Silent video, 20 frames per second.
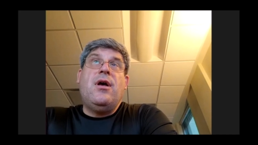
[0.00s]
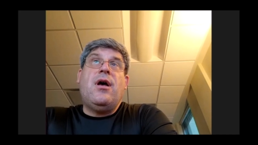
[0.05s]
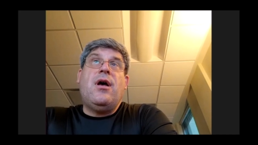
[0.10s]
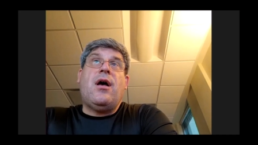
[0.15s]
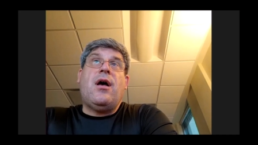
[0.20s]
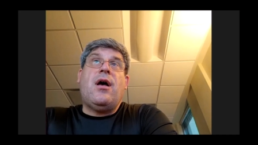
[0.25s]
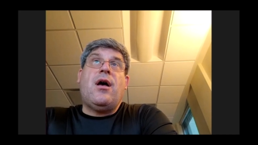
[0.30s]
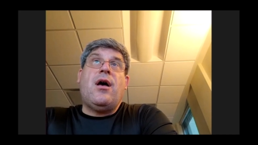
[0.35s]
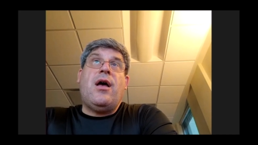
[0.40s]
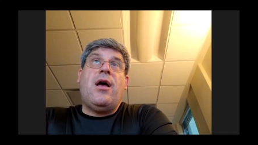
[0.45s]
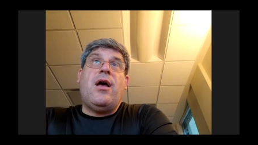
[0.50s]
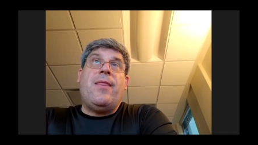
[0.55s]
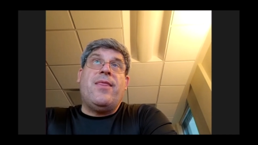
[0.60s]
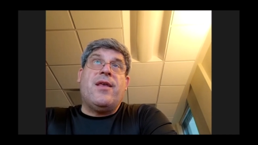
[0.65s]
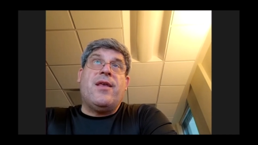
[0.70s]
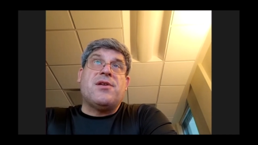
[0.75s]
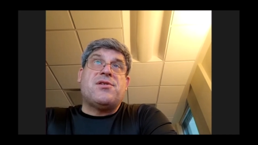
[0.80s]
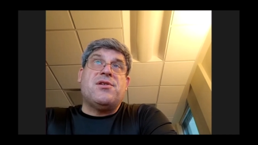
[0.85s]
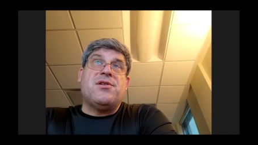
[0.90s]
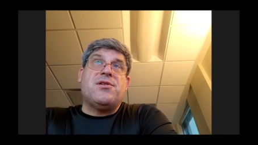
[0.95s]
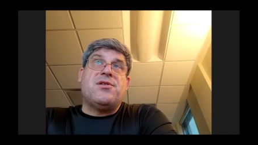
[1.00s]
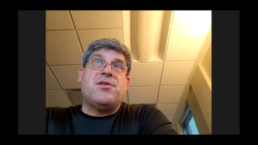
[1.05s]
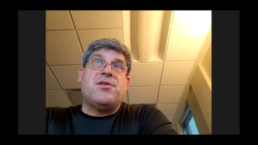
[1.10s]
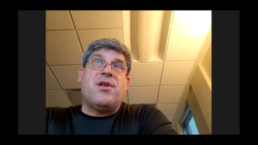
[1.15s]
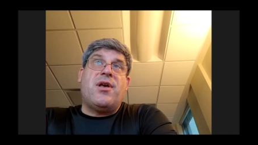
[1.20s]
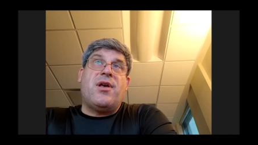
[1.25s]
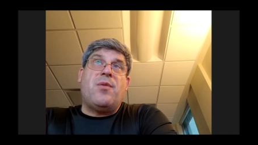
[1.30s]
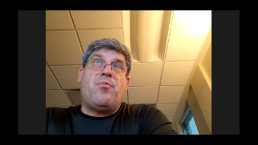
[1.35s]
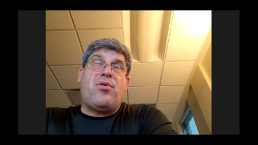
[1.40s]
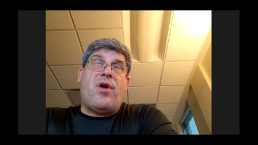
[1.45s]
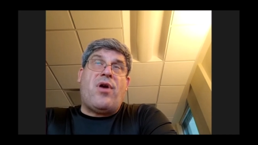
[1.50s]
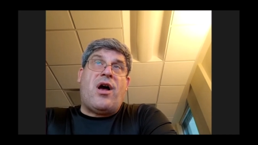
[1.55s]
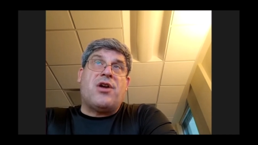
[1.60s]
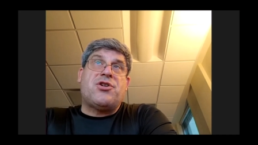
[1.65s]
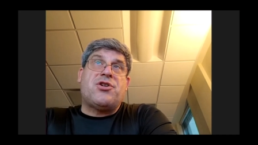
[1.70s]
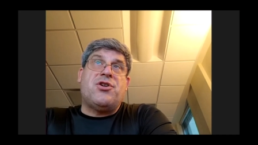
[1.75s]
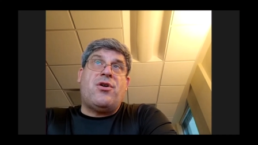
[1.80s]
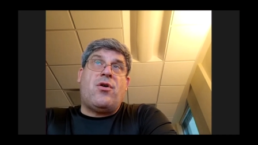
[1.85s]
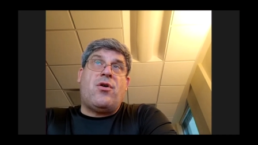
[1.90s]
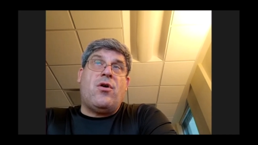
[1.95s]
Uh, and this is the
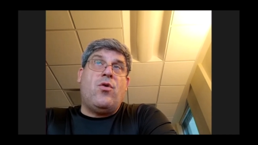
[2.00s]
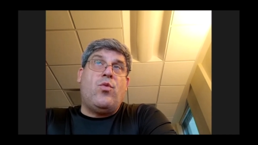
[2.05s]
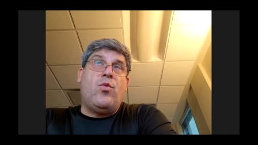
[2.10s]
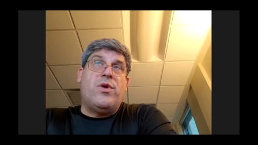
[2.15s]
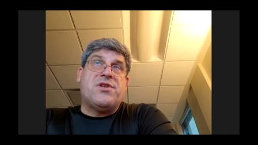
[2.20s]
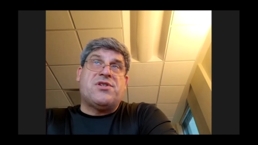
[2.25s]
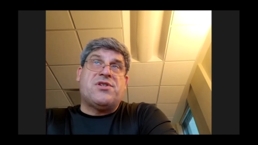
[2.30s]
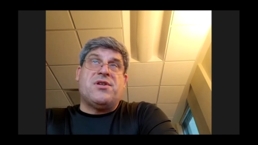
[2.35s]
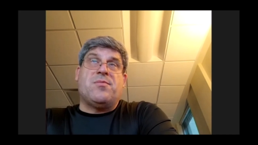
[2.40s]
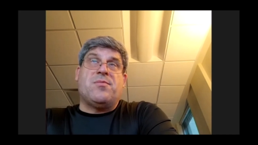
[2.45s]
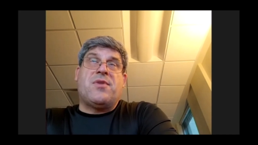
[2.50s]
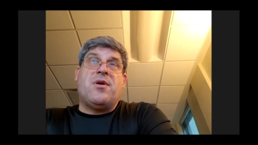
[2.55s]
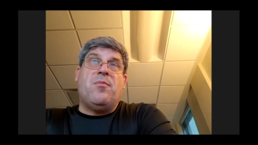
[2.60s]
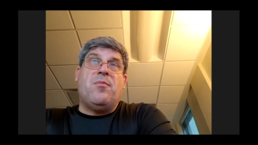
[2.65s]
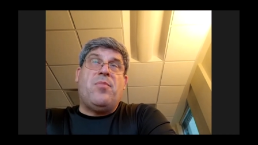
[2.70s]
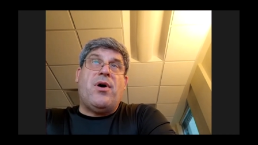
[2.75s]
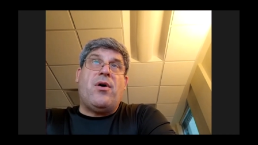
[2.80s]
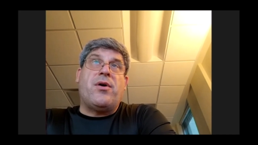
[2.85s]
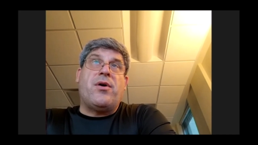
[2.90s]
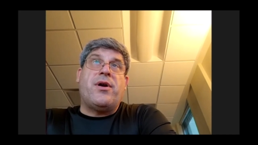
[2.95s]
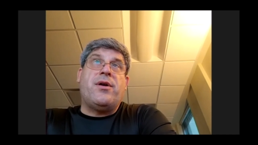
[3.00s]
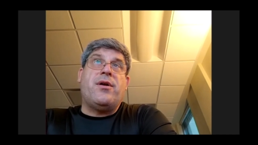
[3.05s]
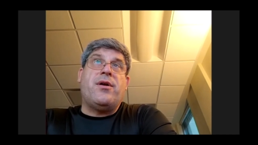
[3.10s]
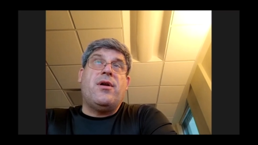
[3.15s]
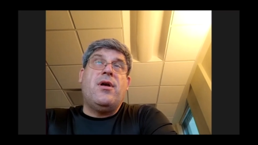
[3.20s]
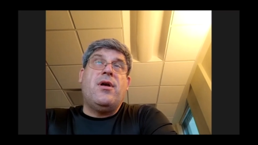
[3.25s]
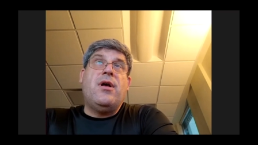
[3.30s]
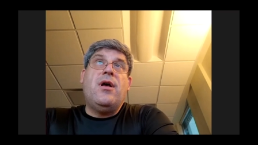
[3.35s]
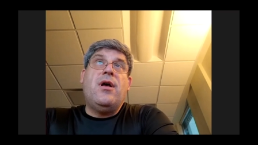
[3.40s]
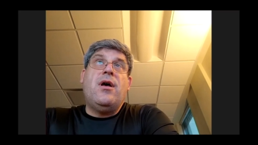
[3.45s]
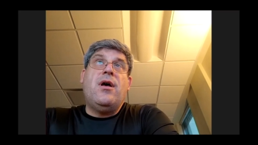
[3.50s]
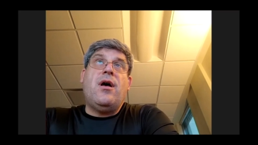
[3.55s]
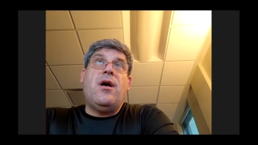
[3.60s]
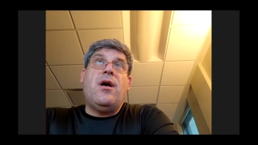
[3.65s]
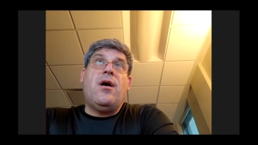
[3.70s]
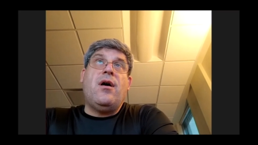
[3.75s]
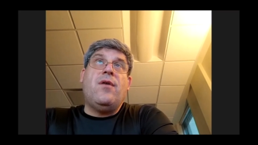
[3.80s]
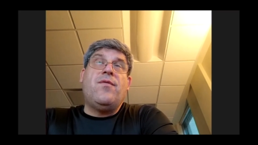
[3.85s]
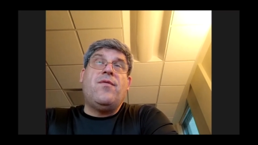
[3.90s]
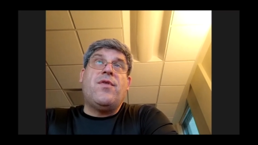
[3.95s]
prajna or wisdom component
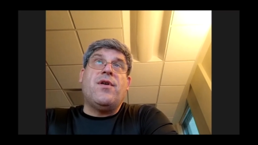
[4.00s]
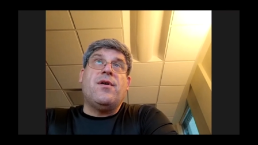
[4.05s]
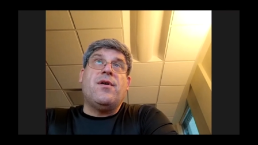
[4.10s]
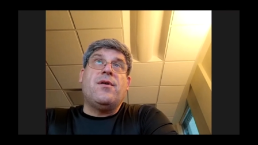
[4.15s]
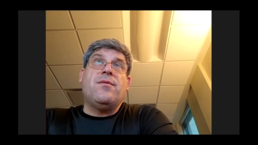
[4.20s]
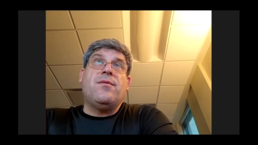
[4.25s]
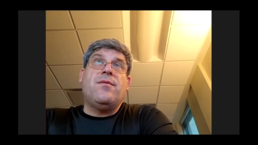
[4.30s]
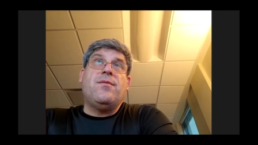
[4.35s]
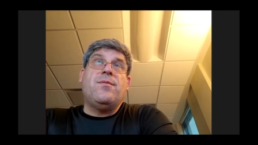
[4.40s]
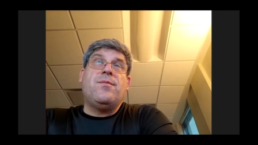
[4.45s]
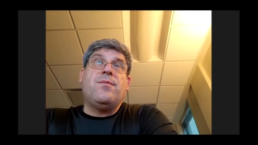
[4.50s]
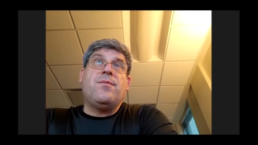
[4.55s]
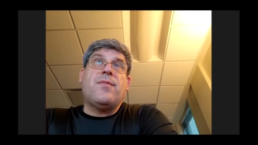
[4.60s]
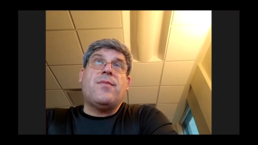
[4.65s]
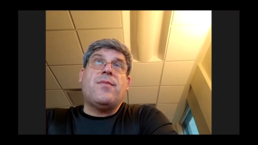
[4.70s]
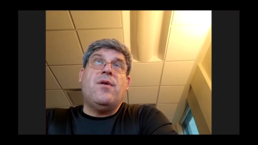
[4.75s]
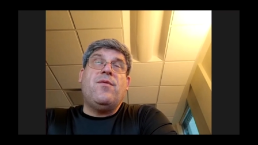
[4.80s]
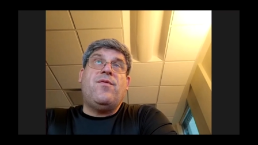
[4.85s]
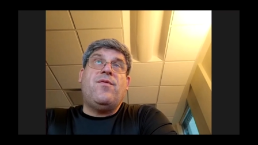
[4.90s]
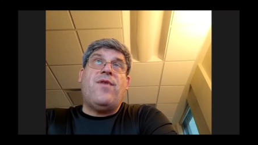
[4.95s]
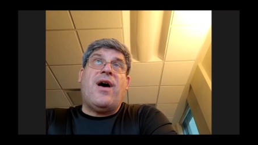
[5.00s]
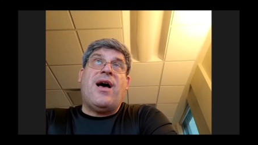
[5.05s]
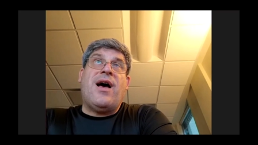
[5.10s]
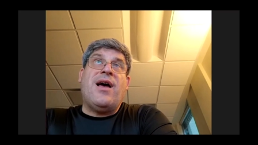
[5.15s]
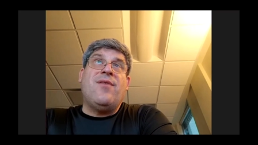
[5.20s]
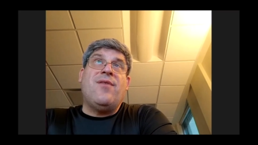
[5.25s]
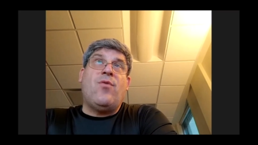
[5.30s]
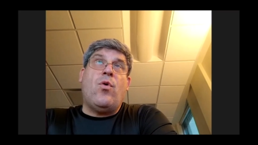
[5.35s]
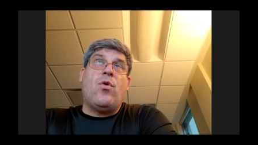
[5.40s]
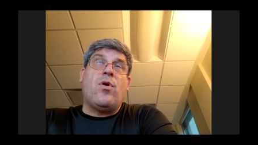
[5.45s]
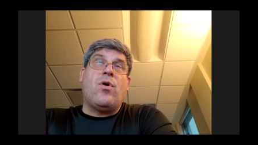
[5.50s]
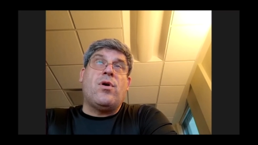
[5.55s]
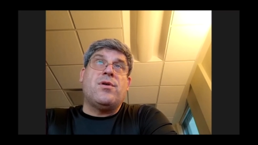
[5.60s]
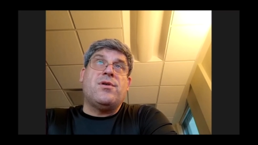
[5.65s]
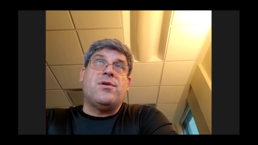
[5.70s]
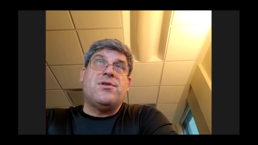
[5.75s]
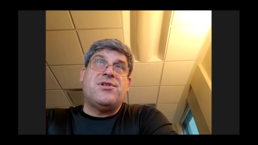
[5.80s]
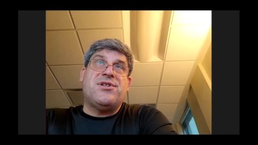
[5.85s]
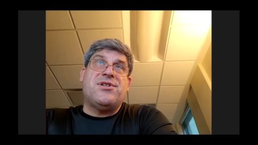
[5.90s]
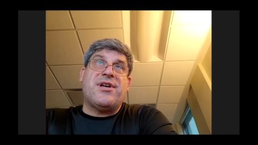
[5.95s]
of the five or
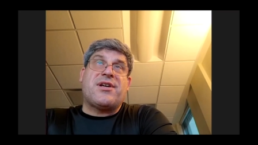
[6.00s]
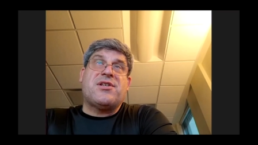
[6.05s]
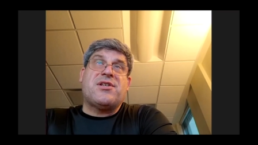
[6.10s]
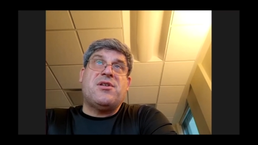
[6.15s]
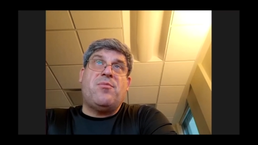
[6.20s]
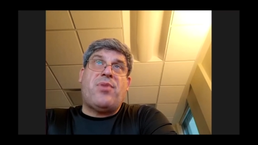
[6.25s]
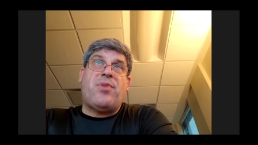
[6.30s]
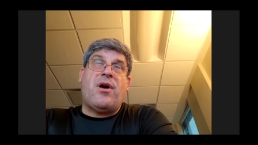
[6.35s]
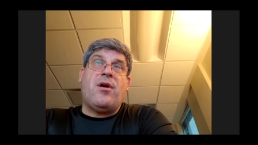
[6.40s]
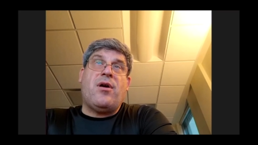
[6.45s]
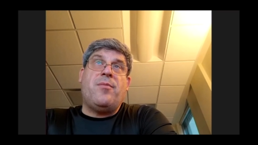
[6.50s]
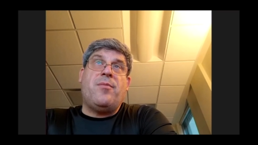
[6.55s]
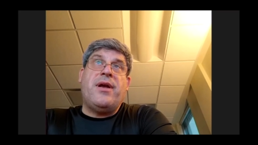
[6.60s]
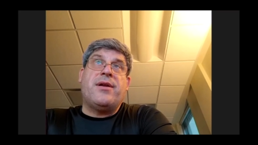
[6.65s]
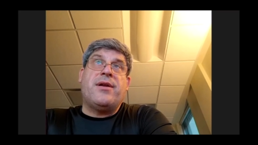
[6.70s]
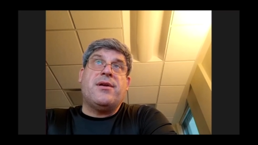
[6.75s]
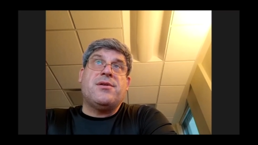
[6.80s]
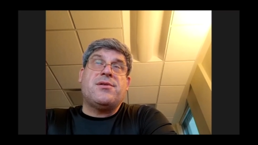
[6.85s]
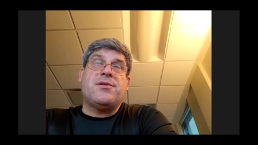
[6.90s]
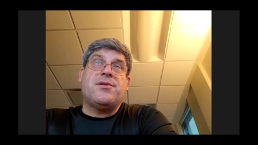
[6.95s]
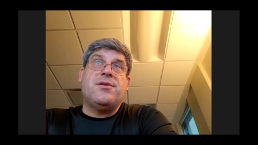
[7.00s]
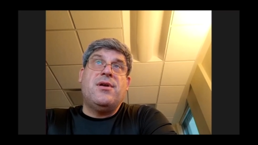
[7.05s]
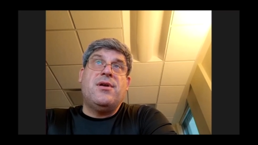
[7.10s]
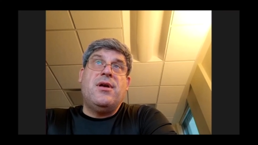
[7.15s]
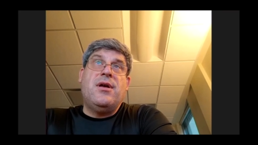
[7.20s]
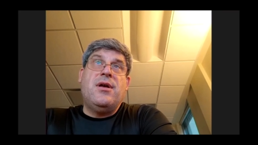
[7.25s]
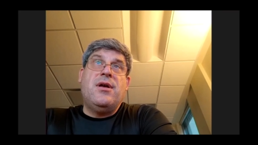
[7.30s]
six paramitas.